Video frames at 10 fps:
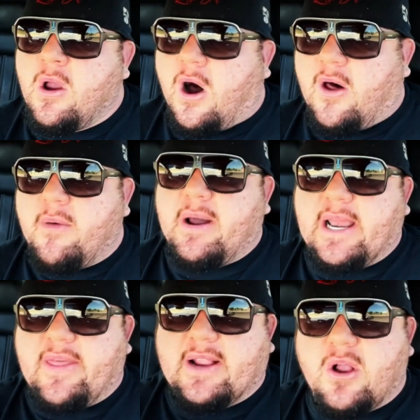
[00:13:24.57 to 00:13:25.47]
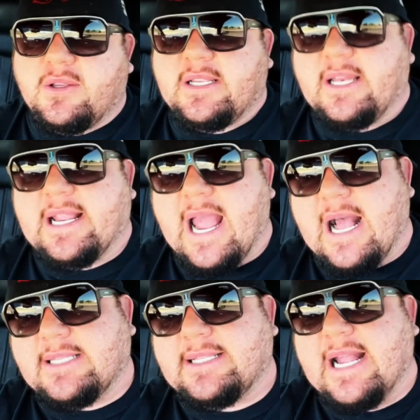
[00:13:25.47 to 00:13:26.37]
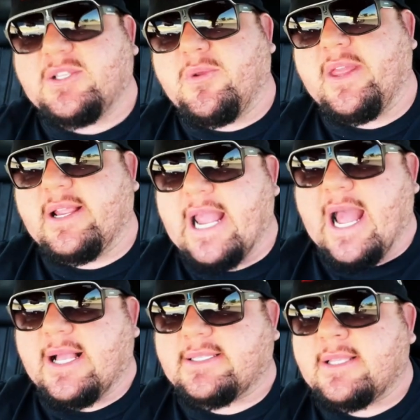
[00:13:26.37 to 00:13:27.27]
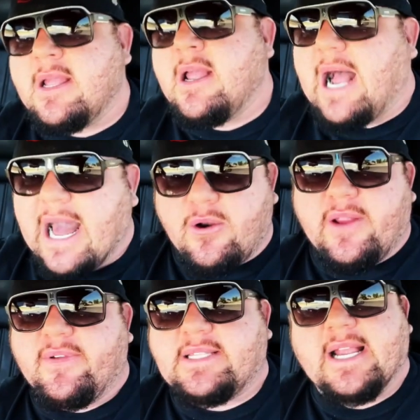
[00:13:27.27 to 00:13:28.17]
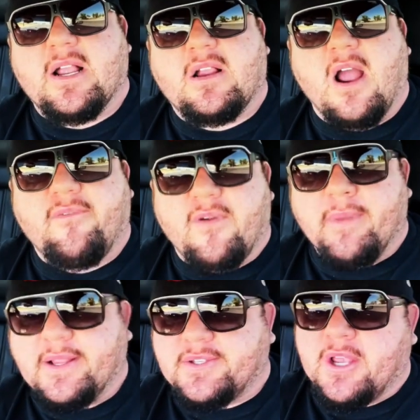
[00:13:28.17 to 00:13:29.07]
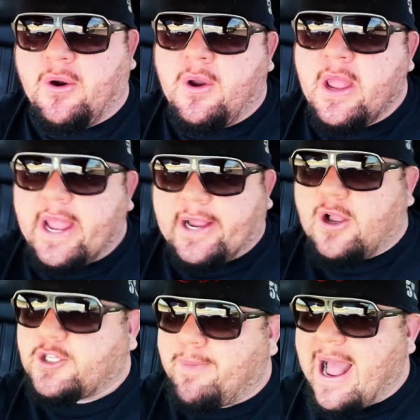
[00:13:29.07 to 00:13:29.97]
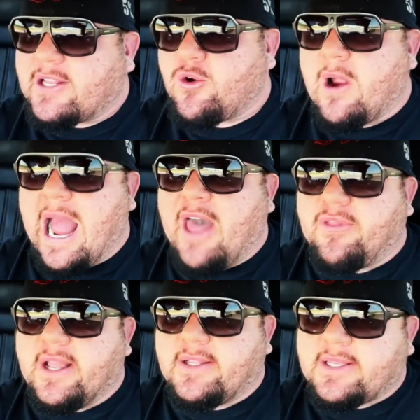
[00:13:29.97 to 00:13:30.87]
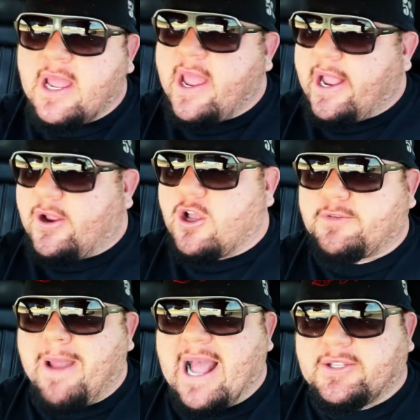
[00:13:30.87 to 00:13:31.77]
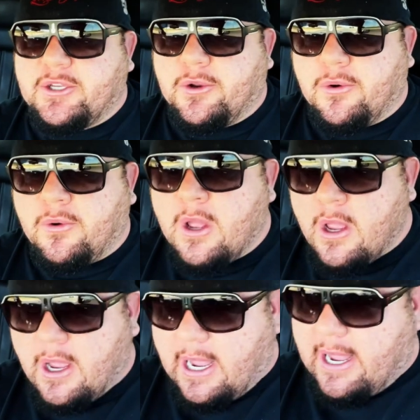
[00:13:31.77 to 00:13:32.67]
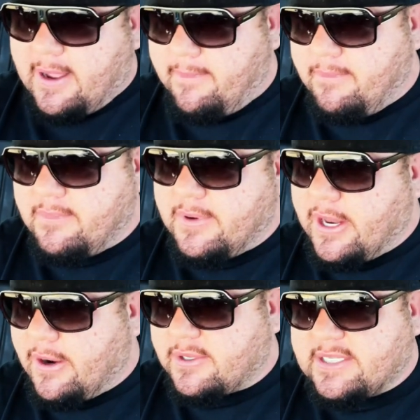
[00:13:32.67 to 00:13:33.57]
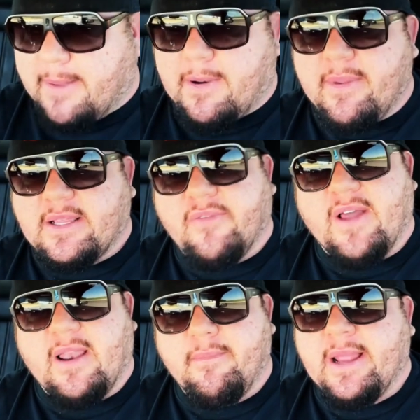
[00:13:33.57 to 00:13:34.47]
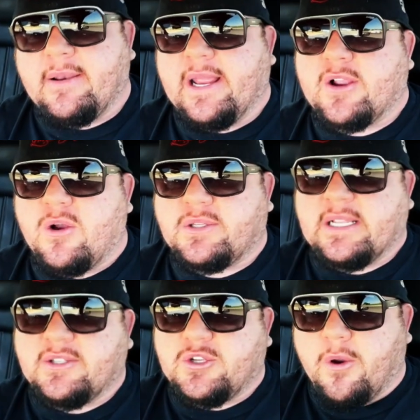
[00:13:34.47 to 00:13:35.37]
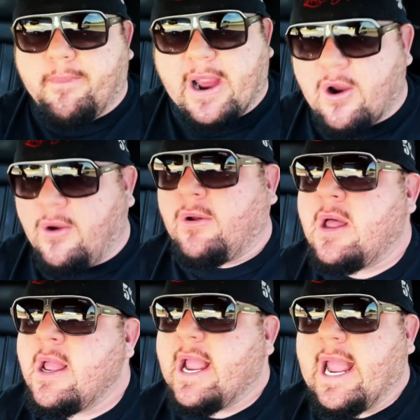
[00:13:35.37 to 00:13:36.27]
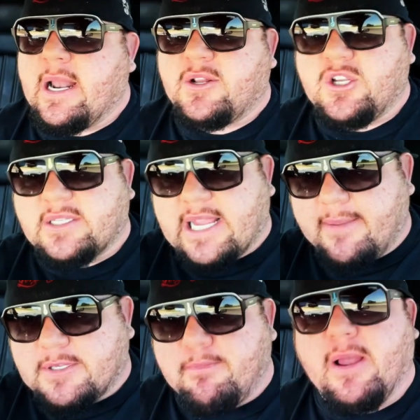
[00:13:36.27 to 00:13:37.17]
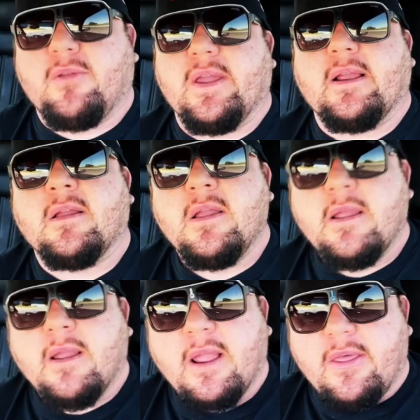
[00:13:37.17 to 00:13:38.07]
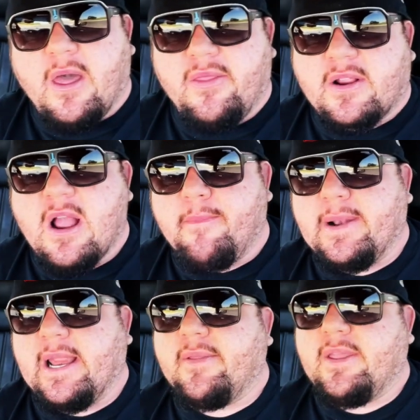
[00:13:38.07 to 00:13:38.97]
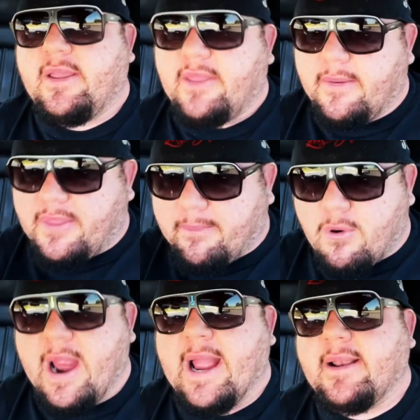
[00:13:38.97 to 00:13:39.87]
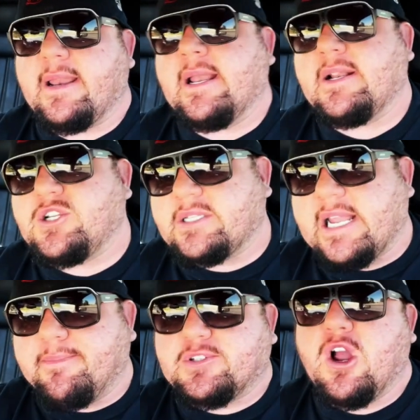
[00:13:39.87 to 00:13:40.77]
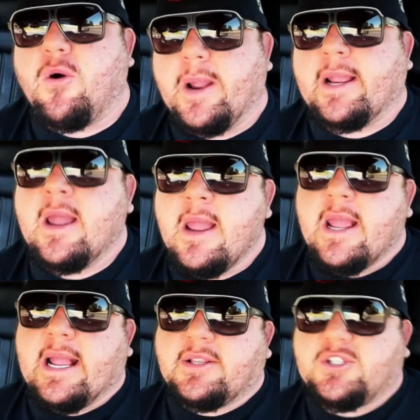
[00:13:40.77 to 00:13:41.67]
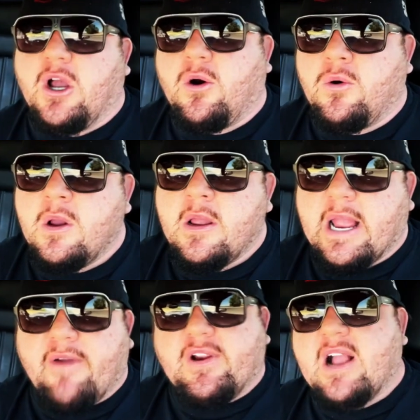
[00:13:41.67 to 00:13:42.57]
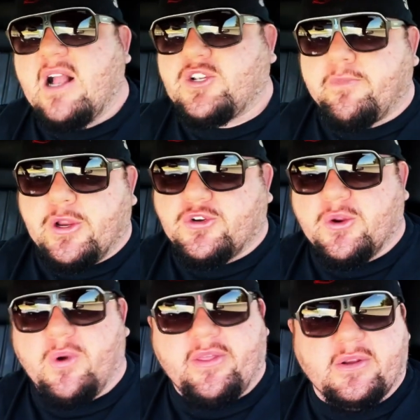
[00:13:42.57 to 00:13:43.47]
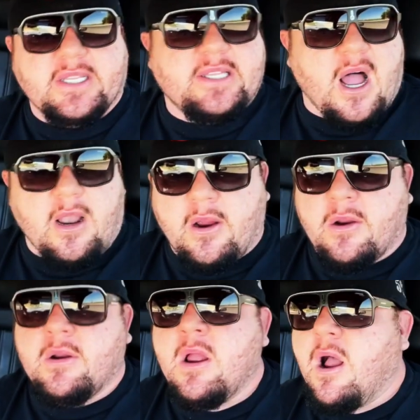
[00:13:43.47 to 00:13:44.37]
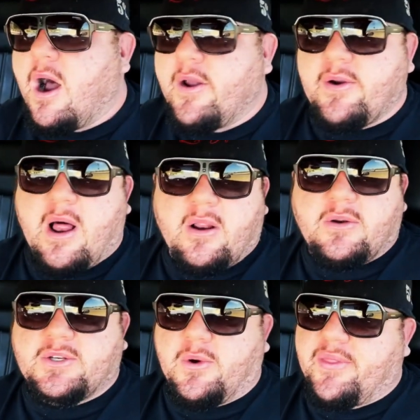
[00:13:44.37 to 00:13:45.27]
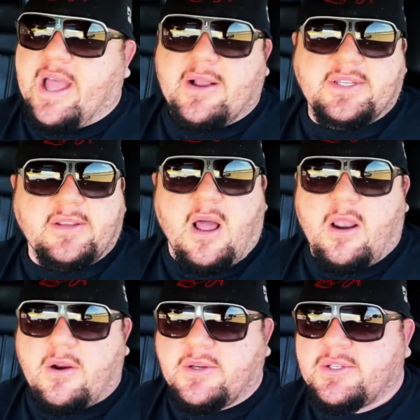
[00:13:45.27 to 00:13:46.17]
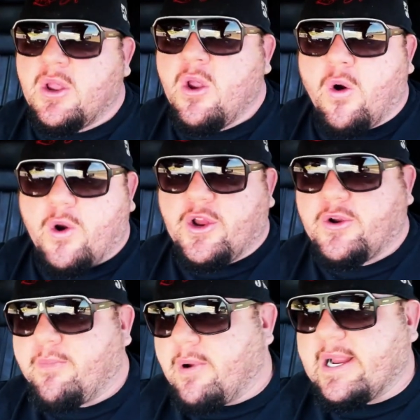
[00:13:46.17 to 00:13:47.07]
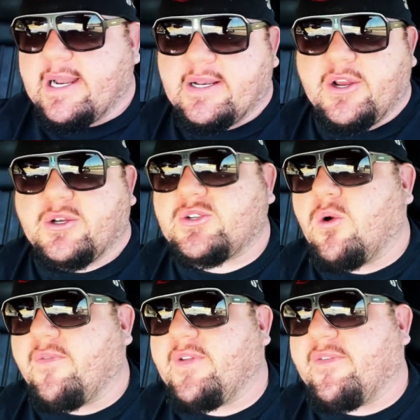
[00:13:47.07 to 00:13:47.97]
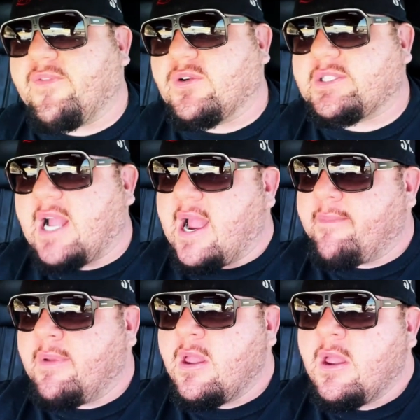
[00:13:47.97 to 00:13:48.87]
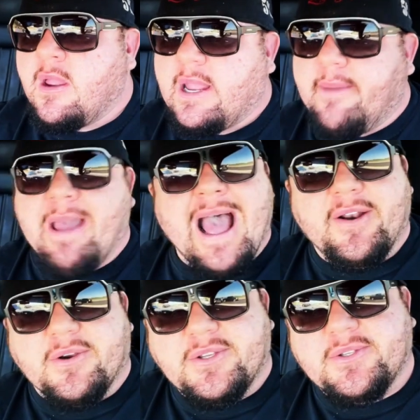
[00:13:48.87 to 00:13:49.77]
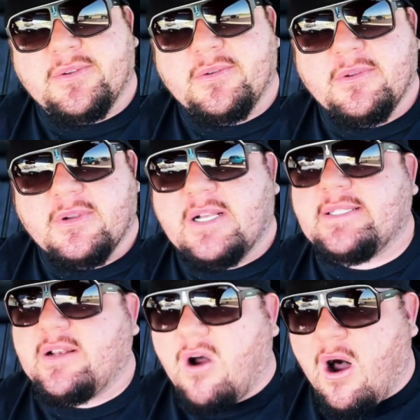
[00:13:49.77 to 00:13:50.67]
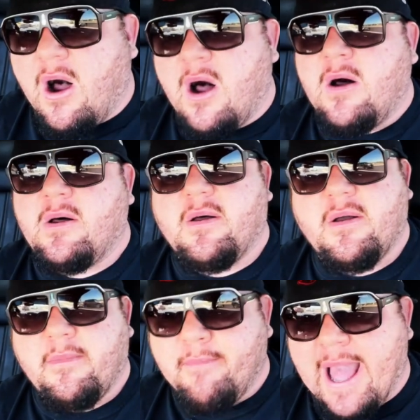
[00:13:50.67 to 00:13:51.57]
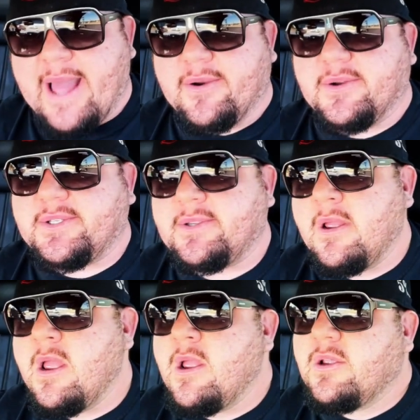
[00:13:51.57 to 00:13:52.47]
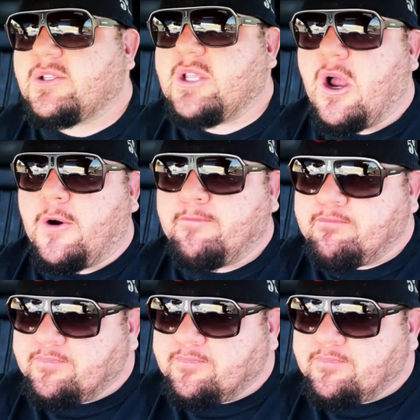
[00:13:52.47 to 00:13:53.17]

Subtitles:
all the money that goes into Chaos stays within Chaos. I don't even take a cut from it. So it goes back to our athletes. It goes back to, supplement development. It goes into apparel, and it just keeps building the company, the brand, and it just keeps going. And so every contribution, whether it's $1, $100, or $1,000, or you're bringing it into your store for the first time, it matters, because it all matters. So